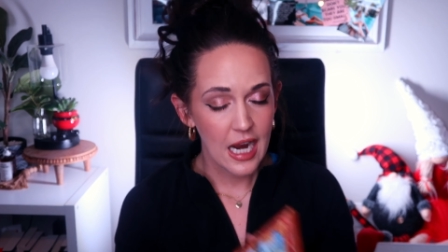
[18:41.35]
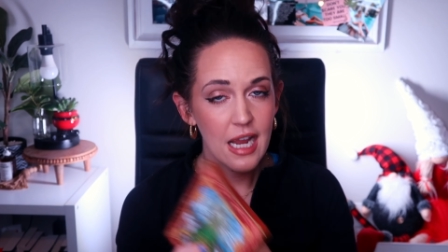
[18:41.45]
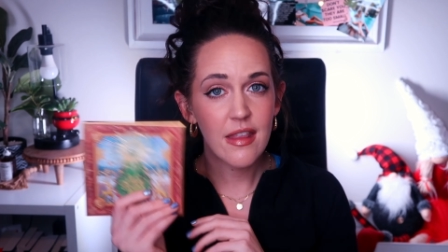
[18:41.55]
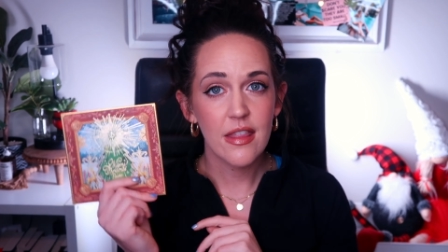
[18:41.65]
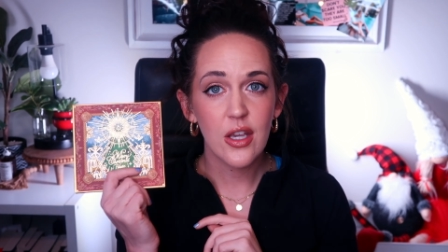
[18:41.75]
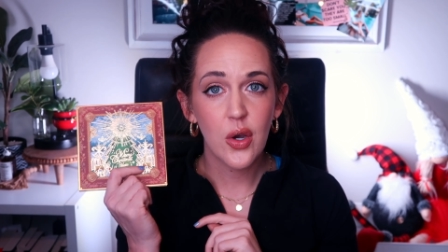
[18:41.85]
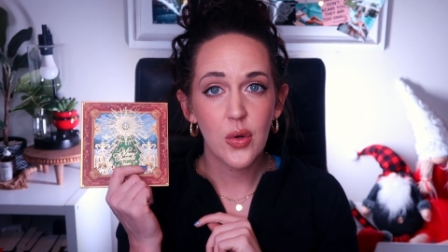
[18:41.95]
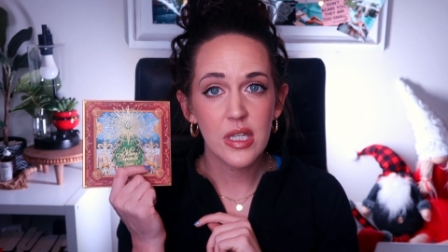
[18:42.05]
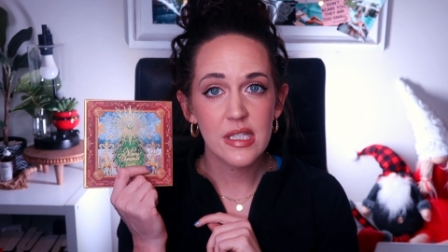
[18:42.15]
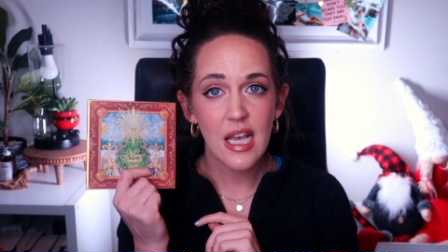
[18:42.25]
And then the
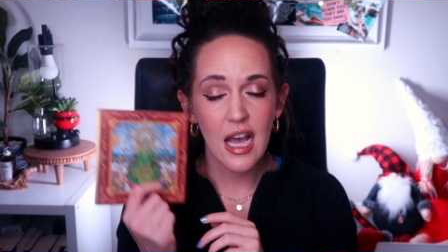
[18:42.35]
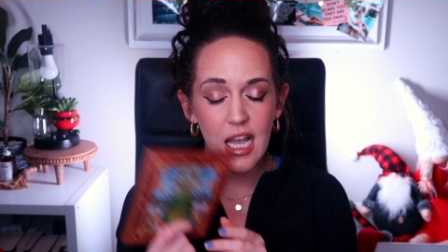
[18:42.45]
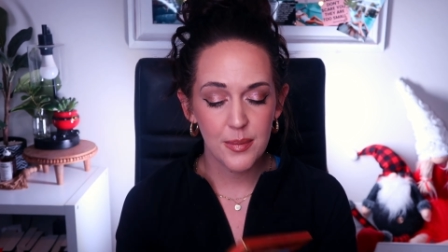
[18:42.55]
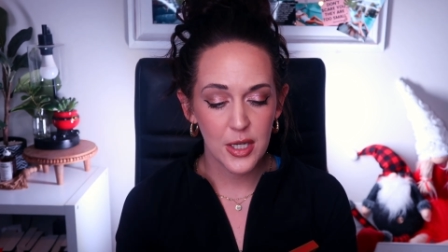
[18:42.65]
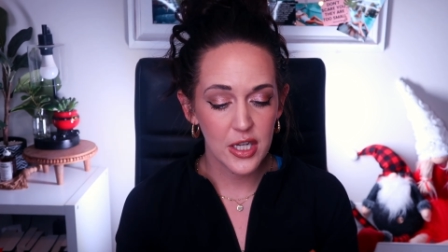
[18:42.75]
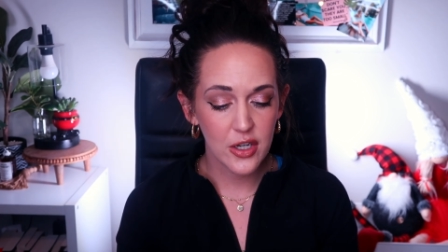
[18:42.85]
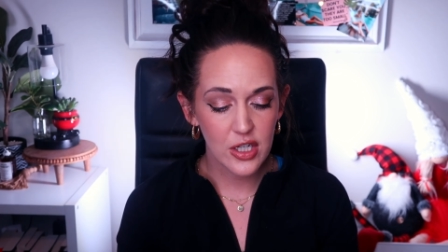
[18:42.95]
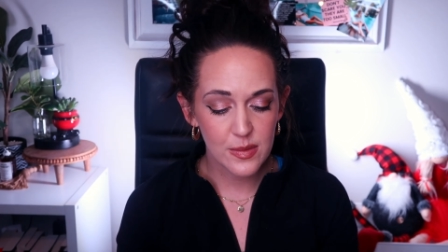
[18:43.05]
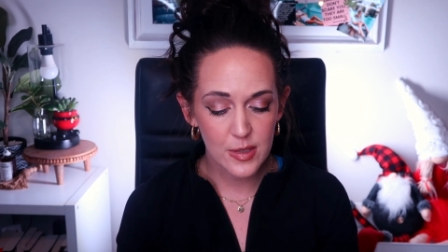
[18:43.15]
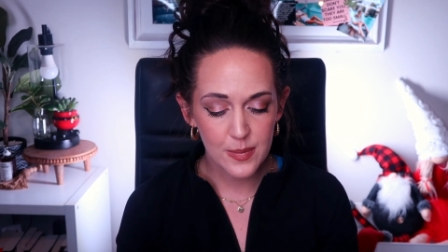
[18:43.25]
Oden's Eye Merry
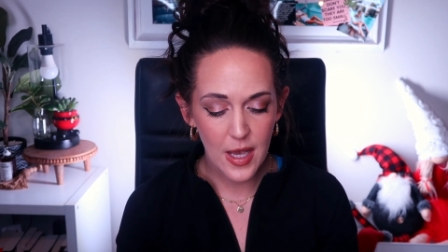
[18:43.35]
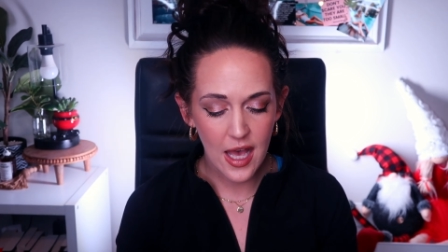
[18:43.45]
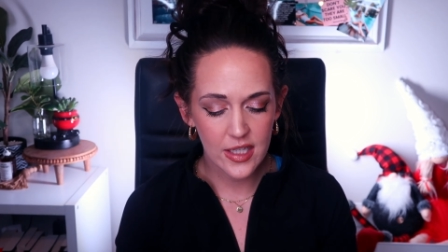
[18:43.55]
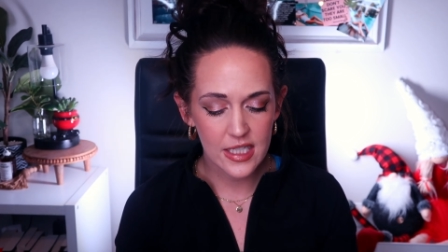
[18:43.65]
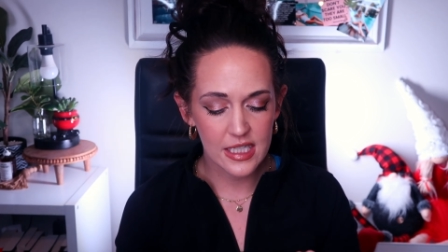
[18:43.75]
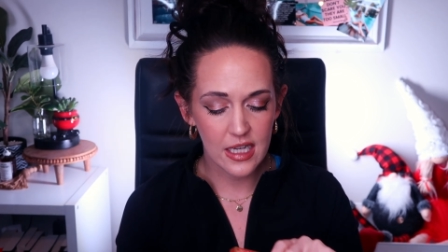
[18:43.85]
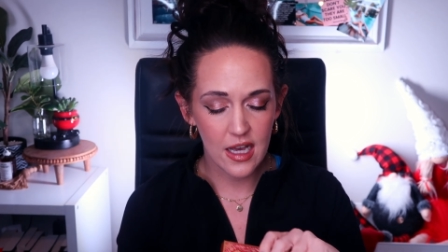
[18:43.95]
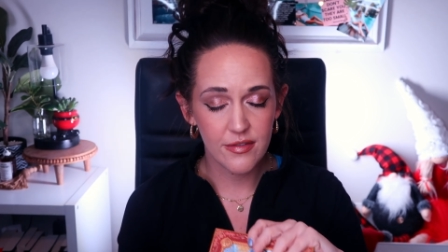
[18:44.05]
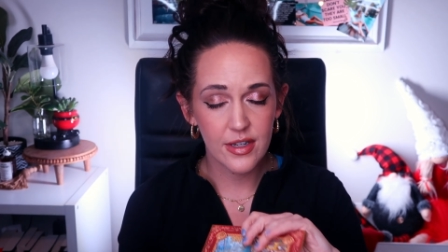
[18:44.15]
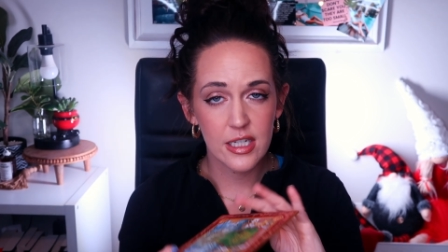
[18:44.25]
Christmas palette,
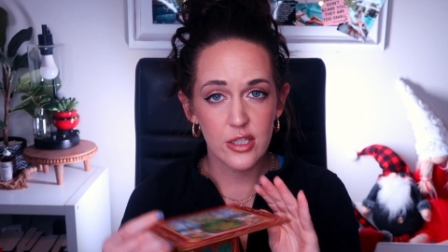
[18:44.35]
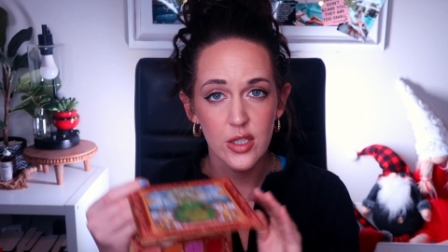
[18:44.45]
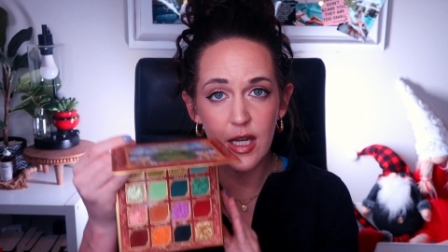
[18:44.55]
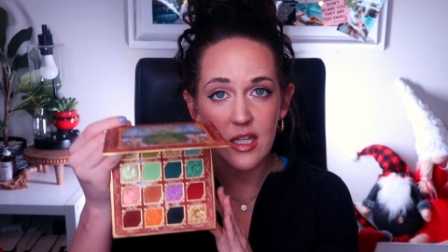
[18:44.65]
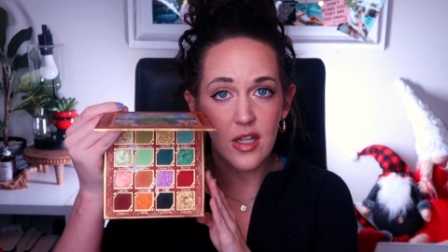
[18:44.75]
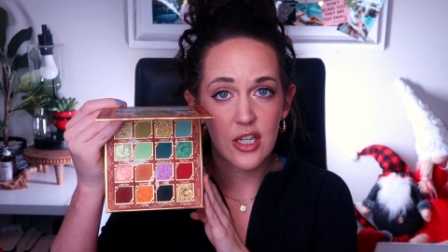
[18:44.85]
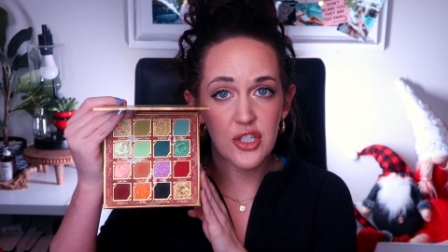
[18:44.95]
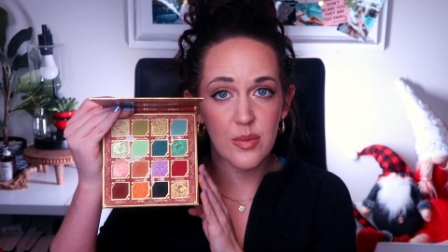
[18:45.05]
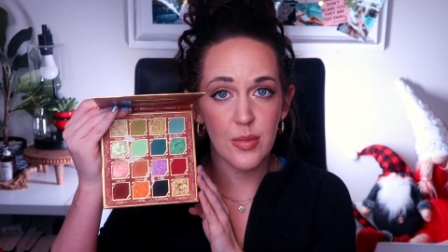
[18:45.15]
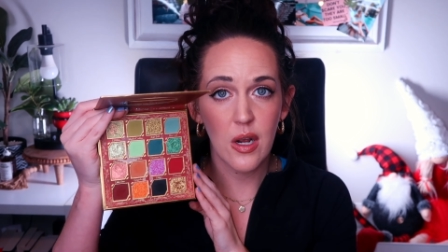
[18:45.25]
uh, very new to my
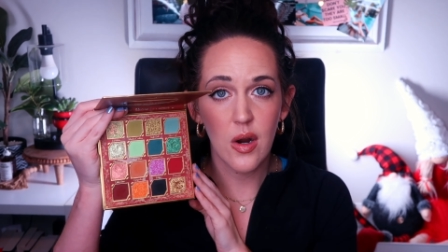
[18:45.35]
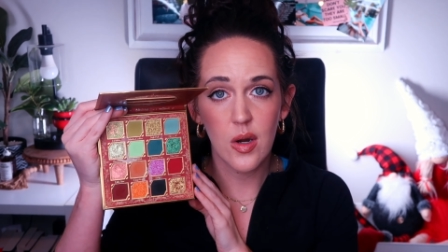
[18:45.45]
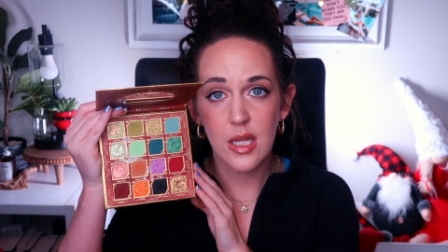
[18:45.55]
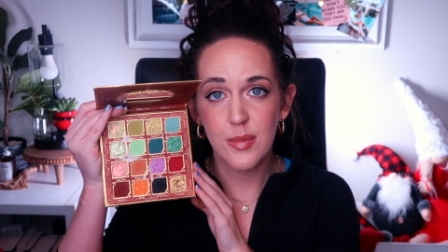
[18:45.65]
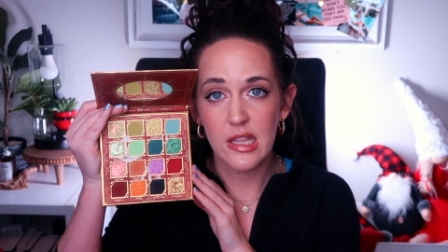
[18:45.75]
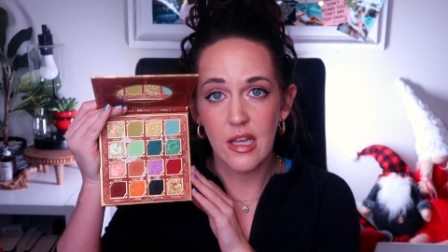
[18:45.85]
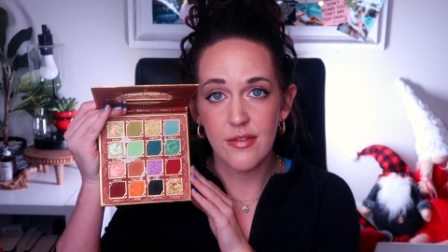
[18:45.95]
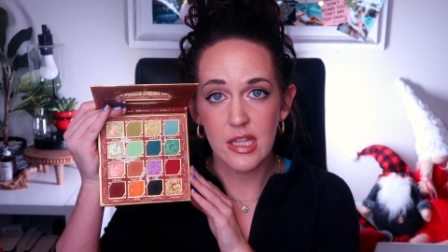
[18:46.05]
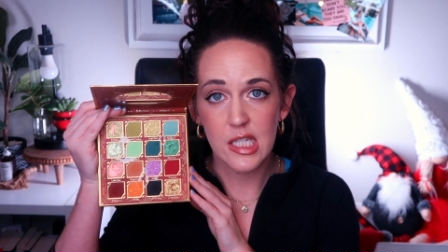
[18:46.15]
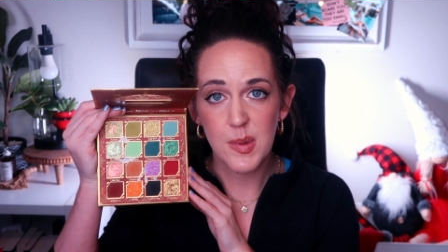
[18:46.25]
collection, but already been
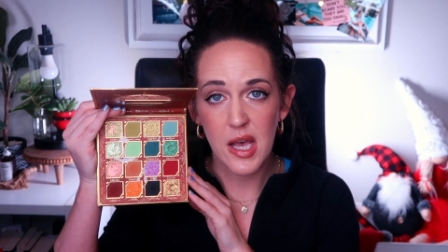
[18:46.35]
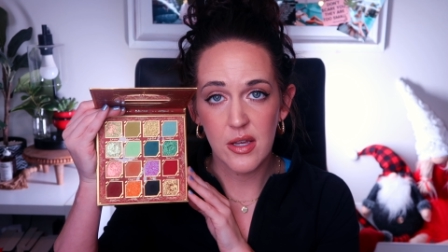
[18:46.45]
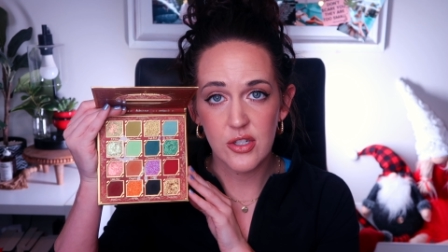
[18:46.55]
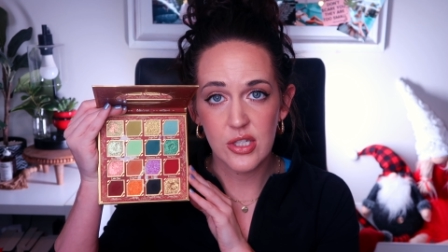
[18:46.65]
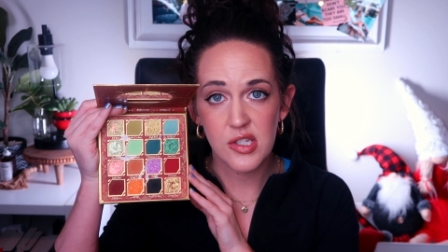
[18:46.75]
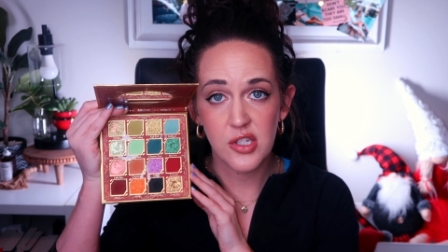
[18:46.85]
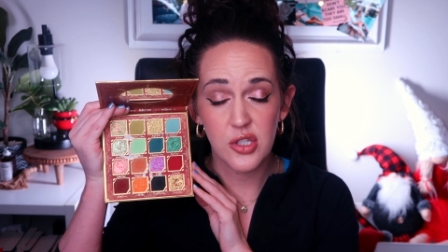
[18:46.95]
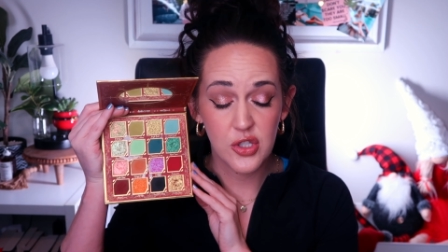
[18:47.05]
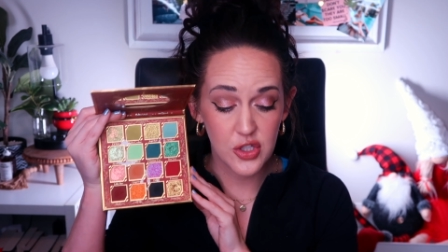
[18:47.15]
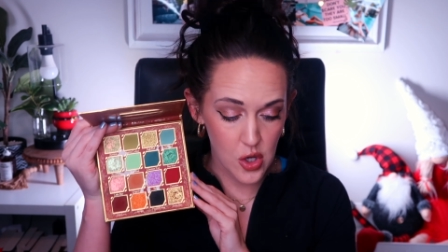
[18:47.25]
loving this palette
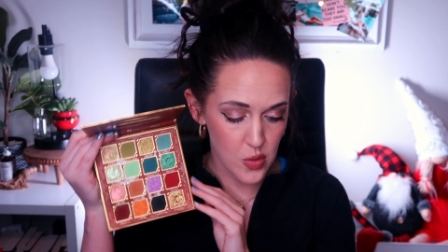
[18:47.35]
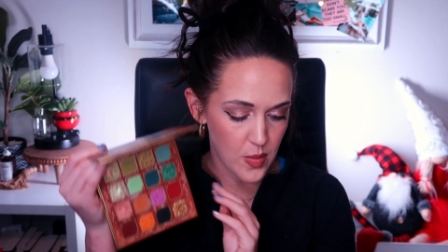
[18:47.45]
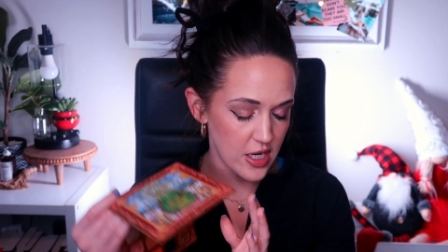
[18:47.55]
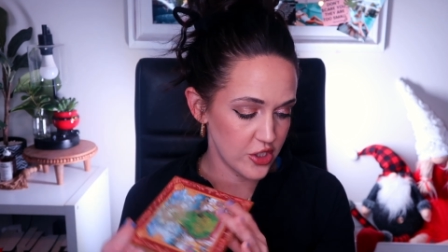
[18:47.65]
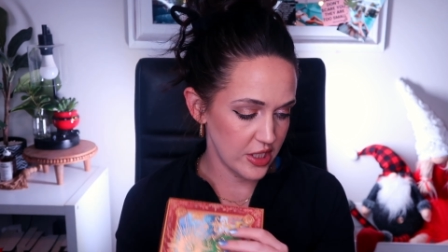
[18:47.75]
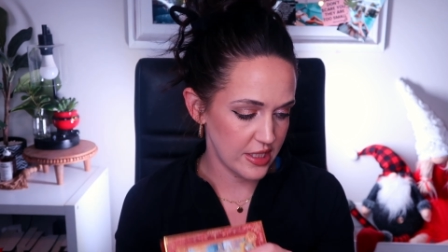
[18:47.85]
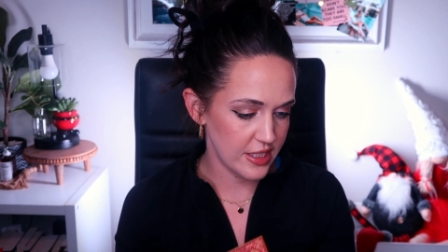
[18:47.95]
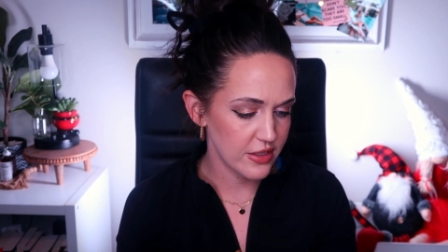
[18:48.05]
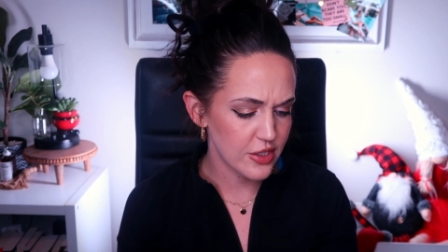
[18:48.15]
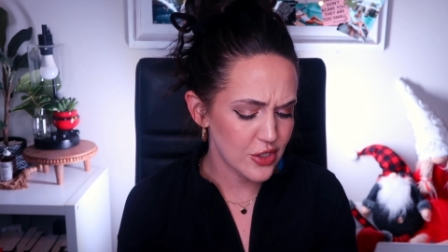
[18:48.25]
just so much.
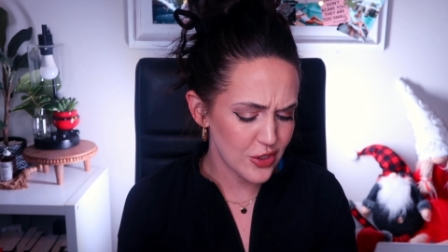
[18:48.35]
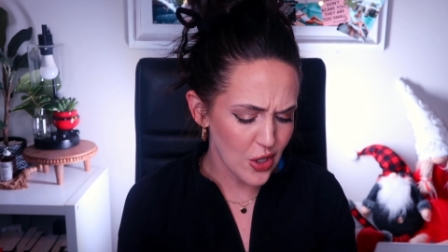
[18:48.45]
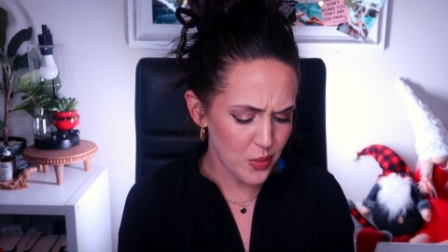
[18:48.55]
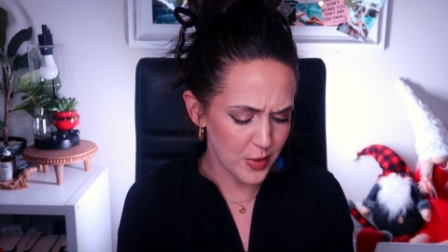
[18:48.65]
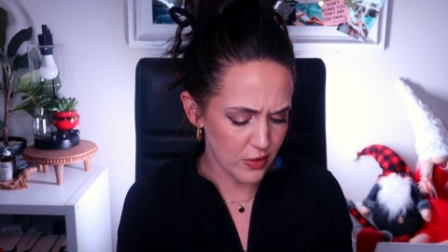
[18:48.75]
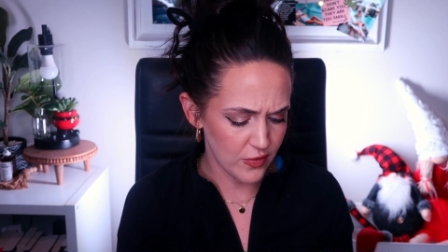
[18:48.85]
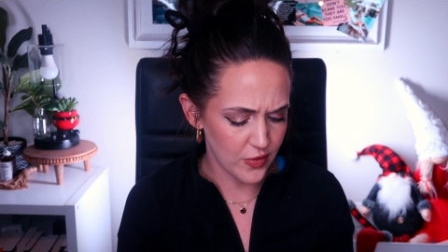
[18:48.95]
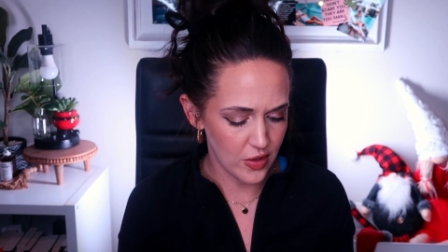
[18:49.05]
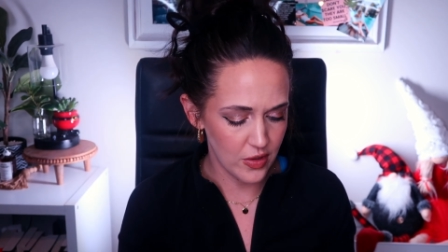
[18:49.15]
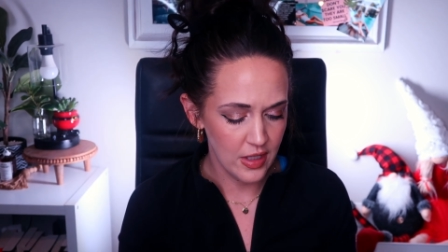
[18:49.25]
It's so
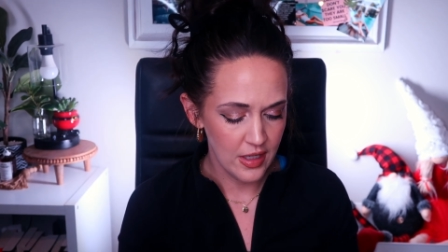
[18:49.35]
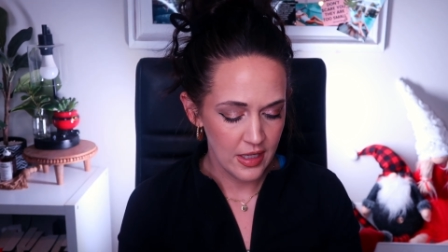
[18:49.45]
beautiful.